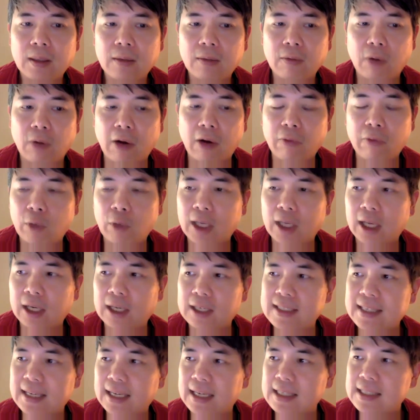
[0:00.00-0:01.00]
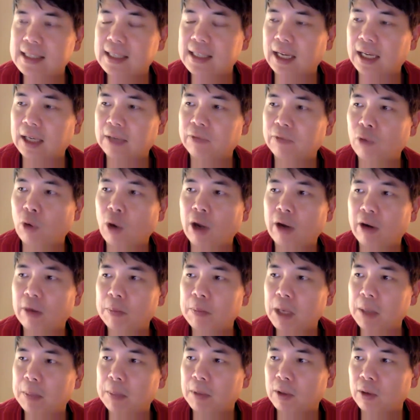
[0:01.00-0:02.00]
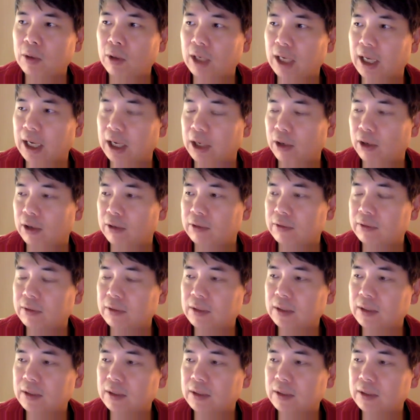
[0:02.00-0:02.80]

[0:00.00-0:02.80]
Rough week in the sense that 400 people got laid off.